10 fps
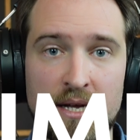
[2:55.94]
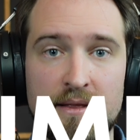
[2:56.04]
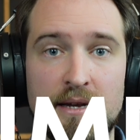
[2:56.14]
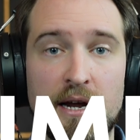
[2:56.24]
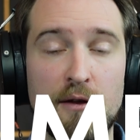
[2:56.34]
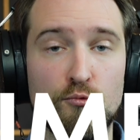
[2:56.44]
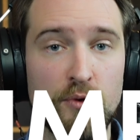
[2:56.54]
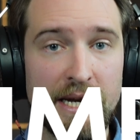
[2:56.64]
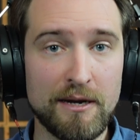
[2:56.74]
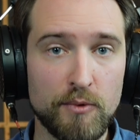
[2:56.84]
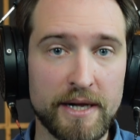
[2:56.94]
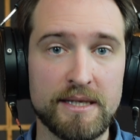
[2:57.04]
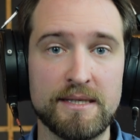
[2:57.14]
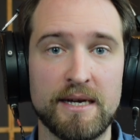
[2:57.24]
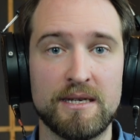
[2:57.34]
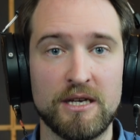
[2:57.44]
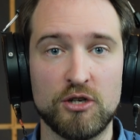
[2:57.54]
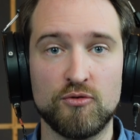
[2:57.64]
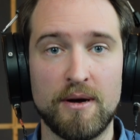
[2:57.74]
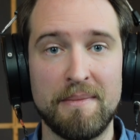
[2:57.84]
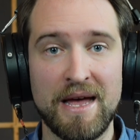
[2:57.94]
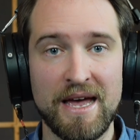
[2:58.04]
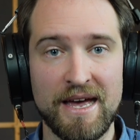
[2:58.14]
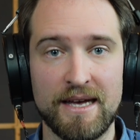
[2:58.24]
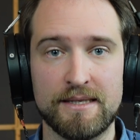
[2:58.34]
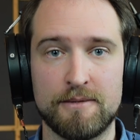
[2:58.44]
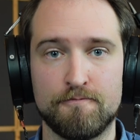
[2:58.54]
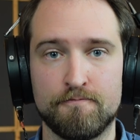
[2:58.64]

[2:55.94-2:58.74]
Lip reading: that a really well-designed kick drum has.